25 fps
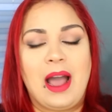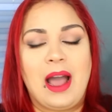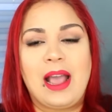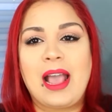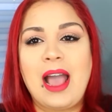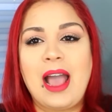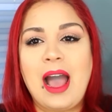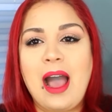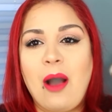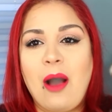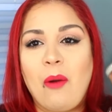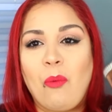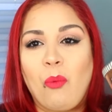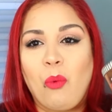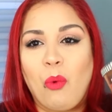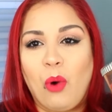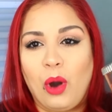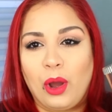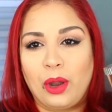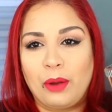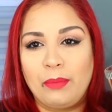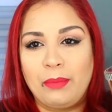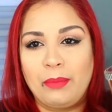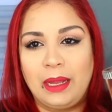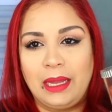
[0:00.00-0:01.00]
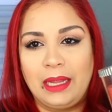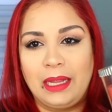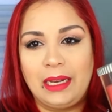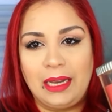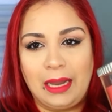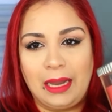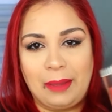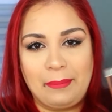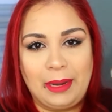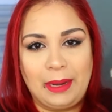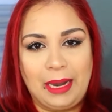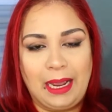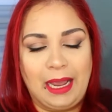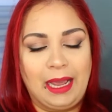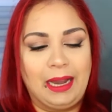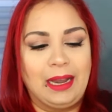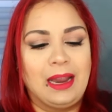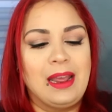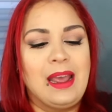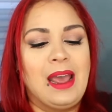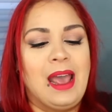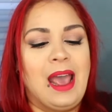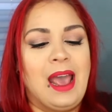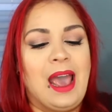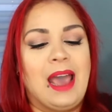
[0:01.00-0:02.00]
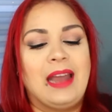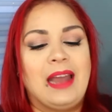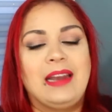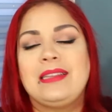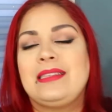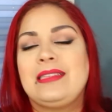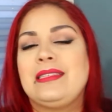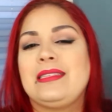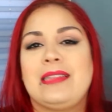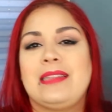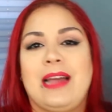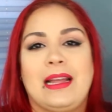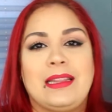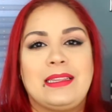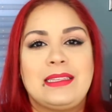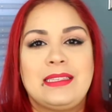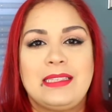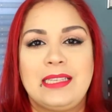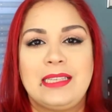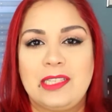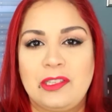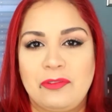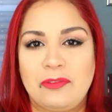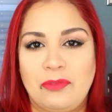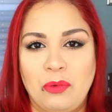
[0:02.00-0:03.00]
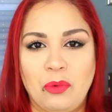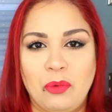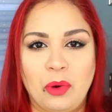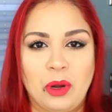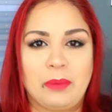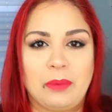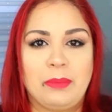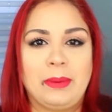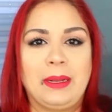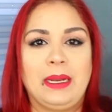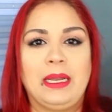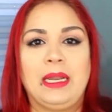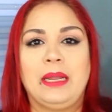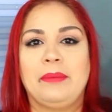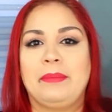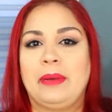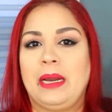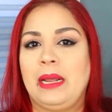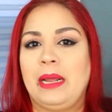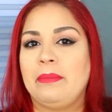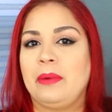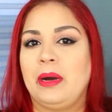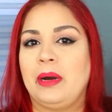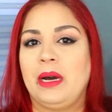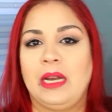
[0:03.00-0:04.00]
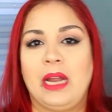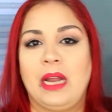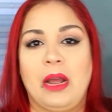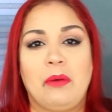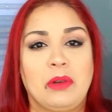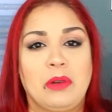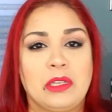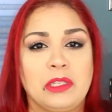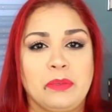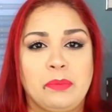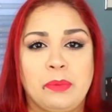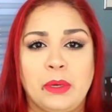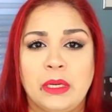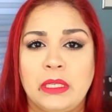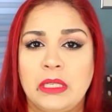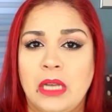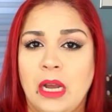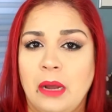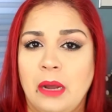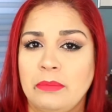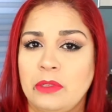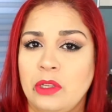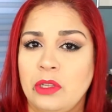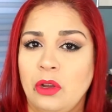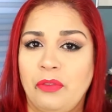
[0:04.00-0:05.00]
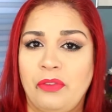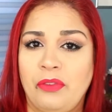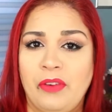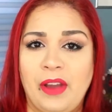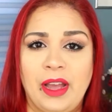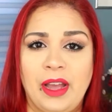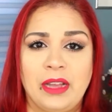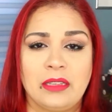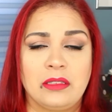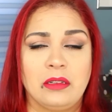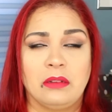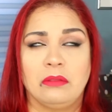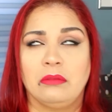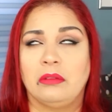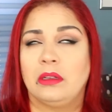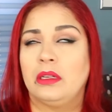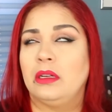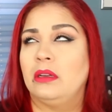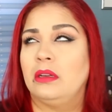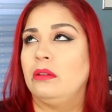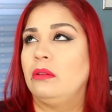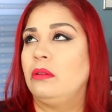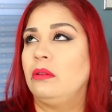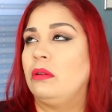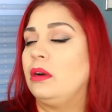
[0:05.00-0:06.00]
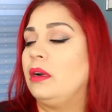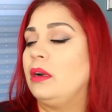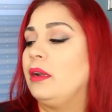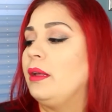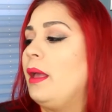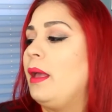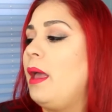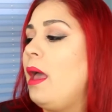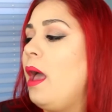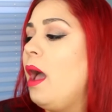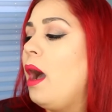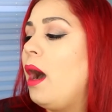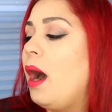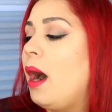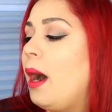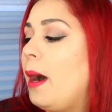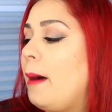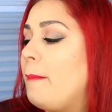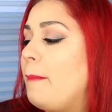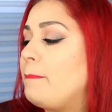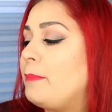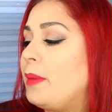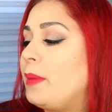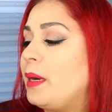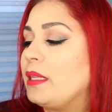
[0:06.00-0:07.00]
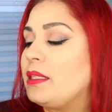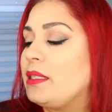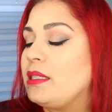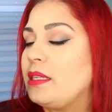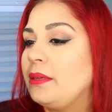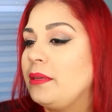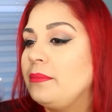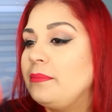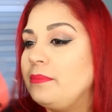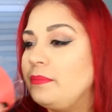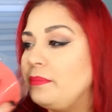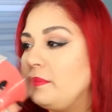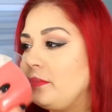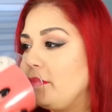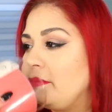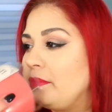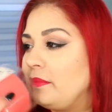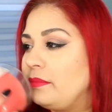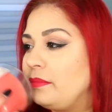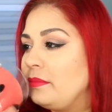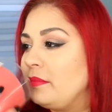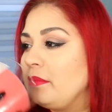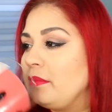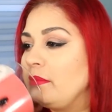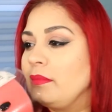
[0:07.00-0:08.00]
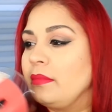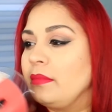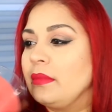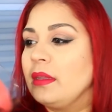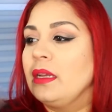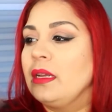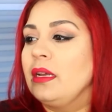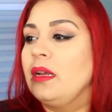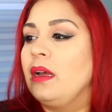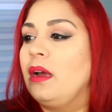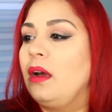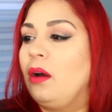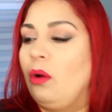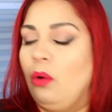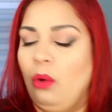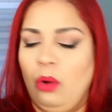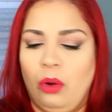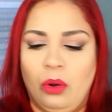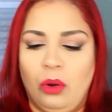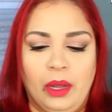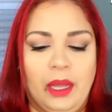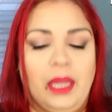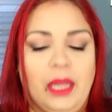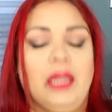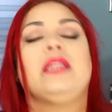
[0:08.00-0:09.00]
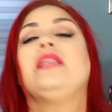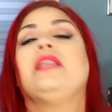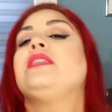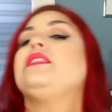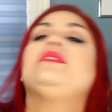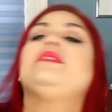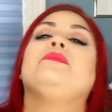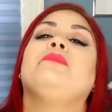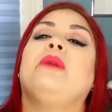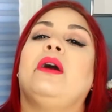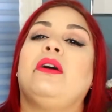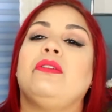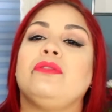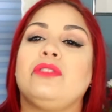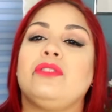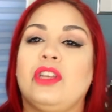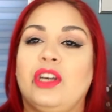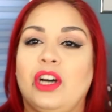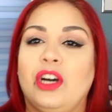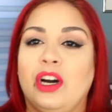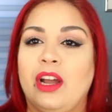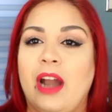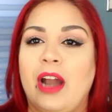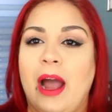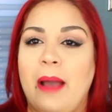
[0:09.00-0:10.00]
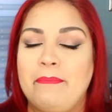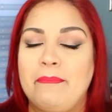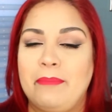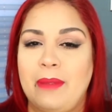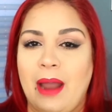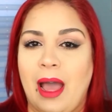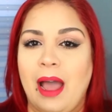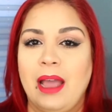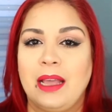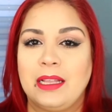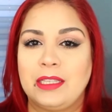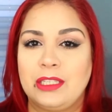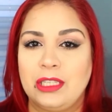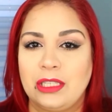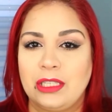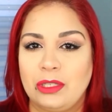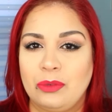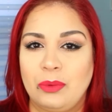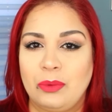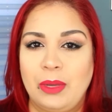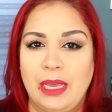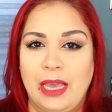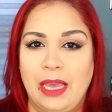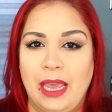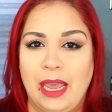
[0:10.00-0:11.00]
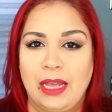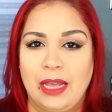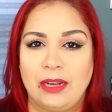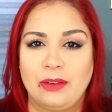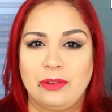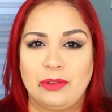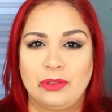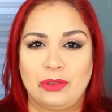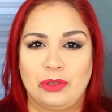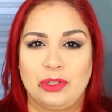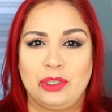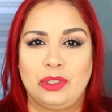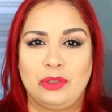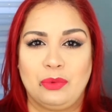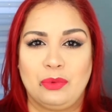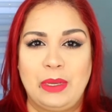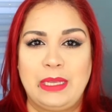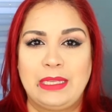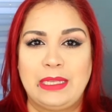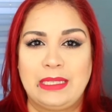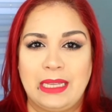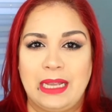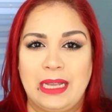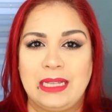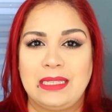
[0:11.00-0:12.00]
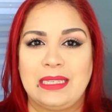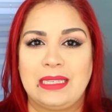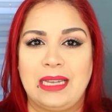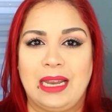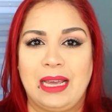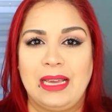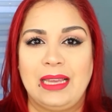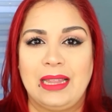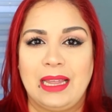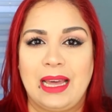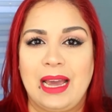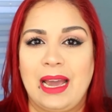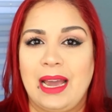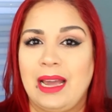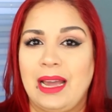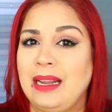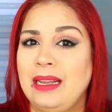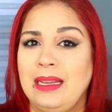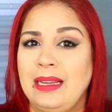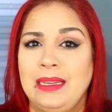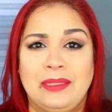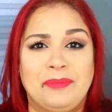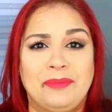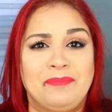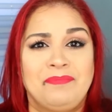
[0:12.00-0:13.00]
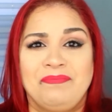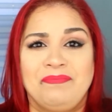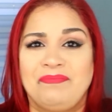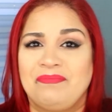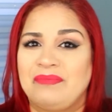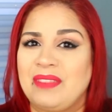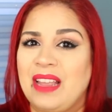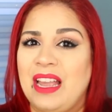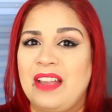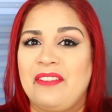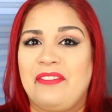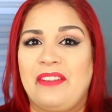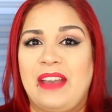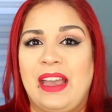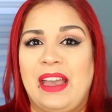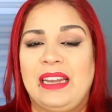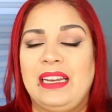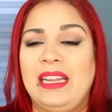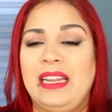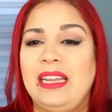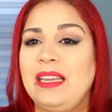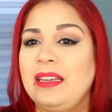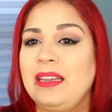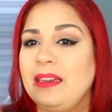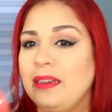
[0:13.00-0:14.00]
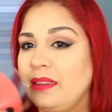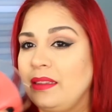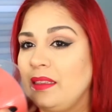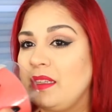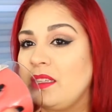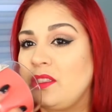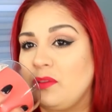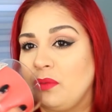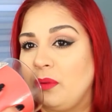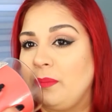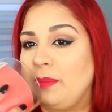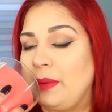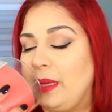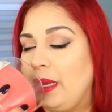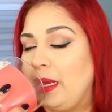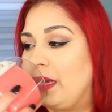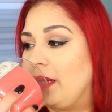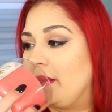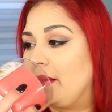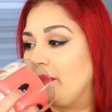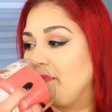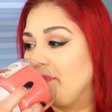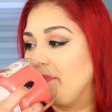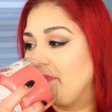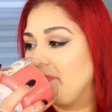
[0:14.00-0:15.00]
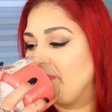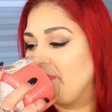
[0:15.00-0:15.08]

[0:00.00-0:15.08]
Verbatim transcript: I got watermelon lemonade, and this is not the season for watermelon lemonade, but honey, I want spring to come so fast, so good Lord. But whew, this smells good. I'm not into sweet candles or sweet scents like that. If any, this would be it.